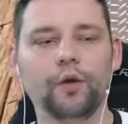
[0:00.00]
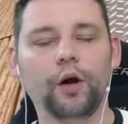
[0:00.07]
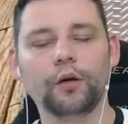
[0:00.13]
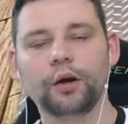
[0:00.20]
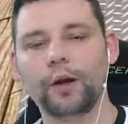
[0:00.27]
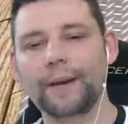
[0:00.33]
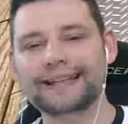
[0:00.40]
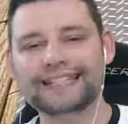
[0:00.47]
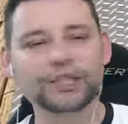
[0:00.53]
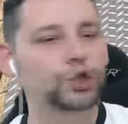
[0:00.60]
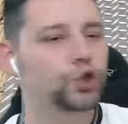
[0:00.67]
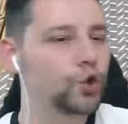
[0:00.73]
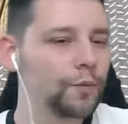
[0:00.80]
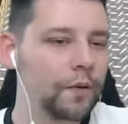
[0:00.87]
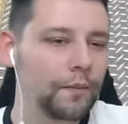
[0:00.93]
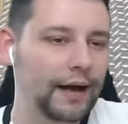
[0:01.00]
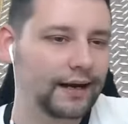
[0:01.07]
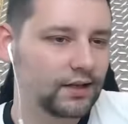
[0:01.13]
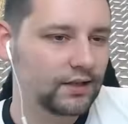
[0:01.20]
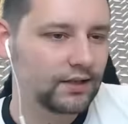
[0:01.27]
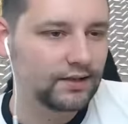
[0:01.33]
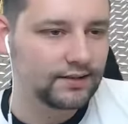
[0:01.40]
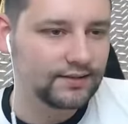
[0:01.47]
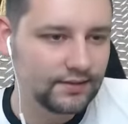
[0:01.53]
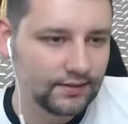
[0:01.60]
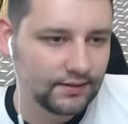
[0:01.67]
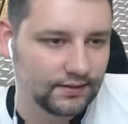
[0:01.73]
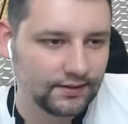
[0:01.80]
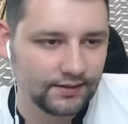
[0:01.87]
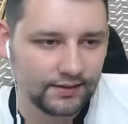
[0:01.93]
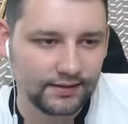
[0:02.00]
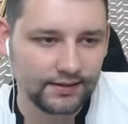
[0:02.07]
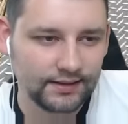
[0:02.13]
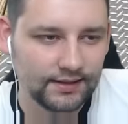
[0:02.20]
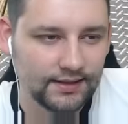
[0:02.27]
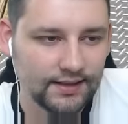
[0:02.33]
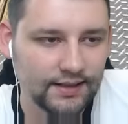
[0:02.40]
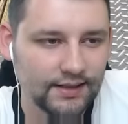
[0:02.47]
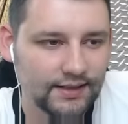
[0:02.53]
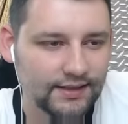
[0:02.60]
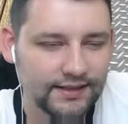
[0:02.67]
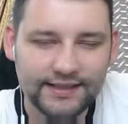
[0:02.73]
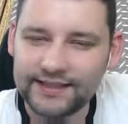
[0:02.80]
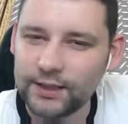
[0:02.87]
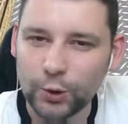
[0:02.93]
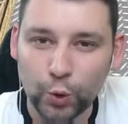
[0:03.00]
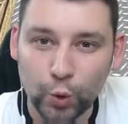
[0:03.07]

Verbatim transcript: I'm going to go back to Superman because he's the